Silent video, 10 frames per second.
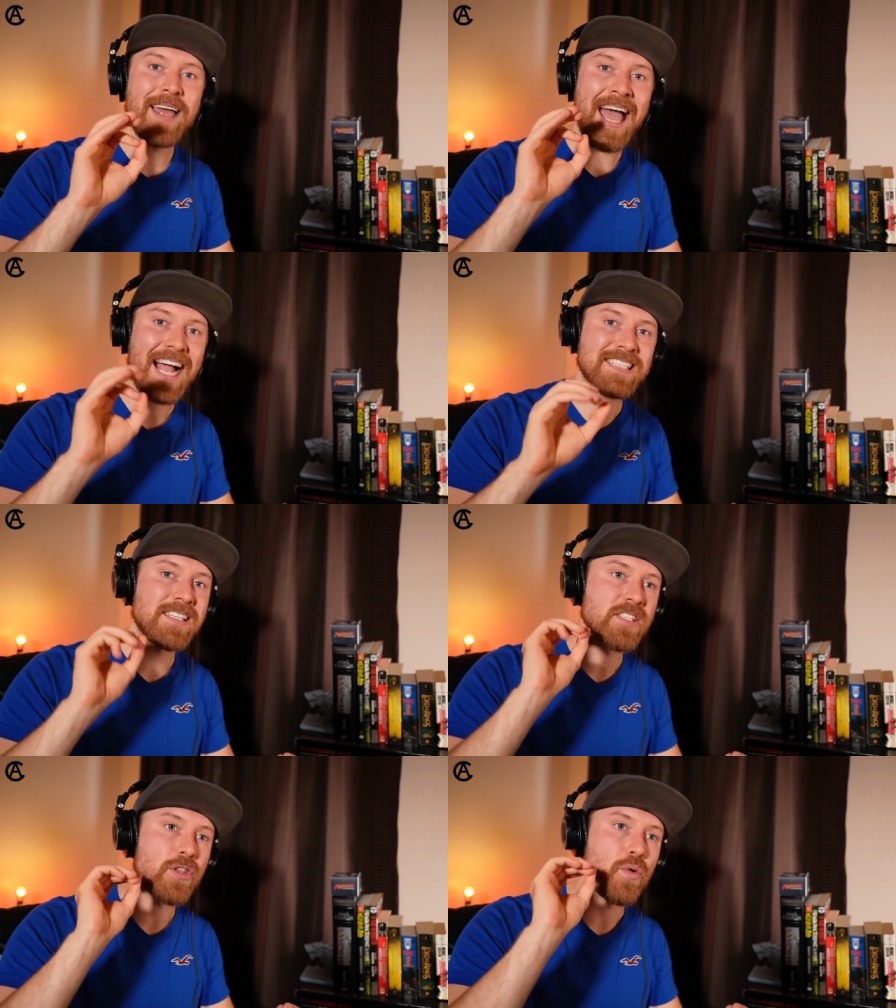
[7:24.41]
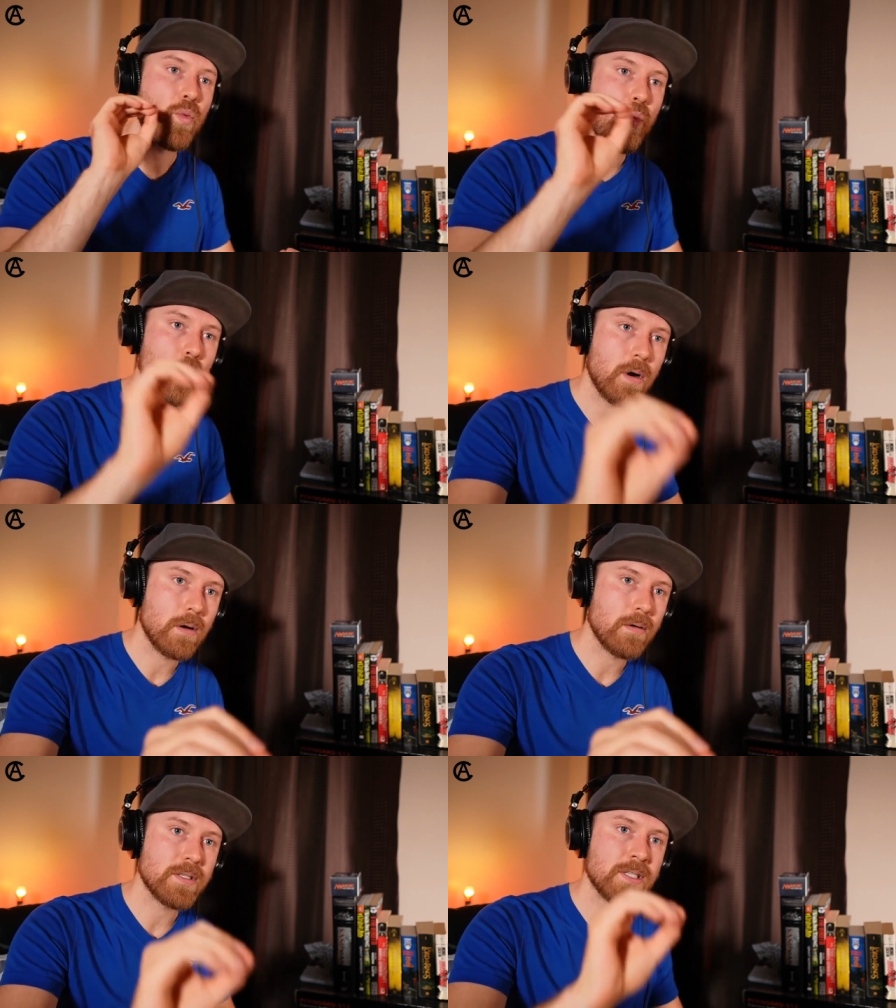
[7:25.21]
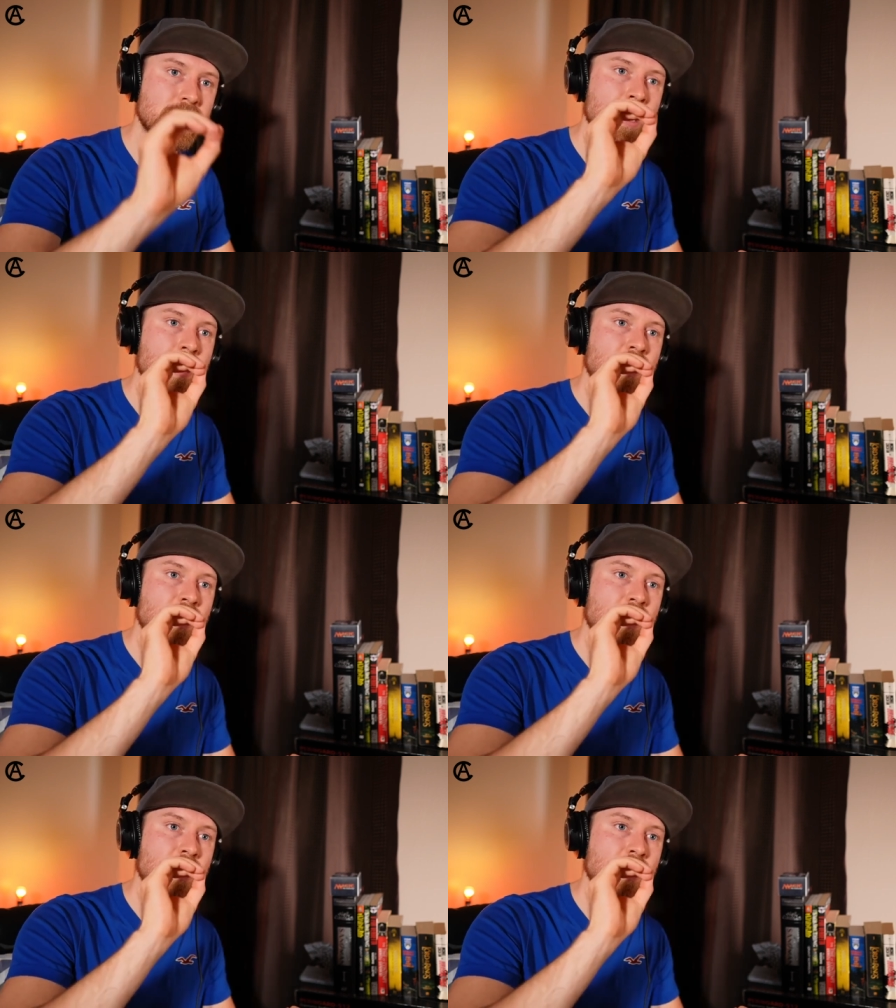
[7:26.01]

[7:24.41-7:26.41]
access to the words